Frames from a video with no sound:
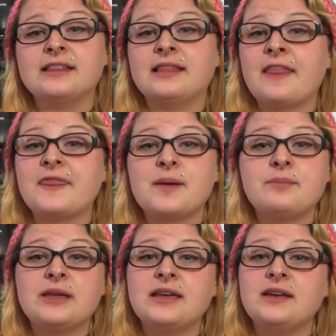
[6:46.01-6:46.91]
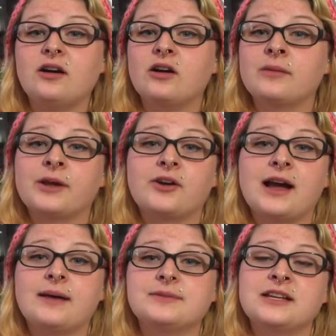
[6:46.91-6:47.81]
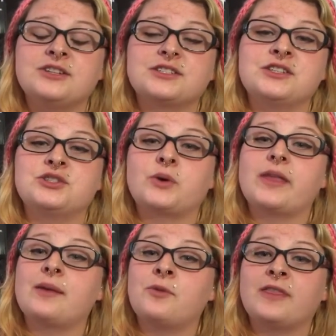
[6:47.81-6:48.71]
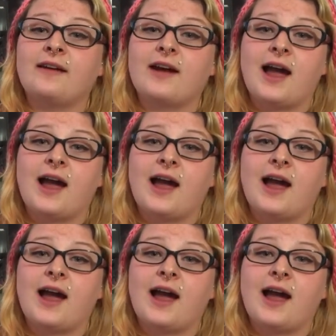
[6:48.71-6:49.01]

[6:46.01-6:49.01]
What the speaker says: let them be hermit crabs, and just enjoy them when they're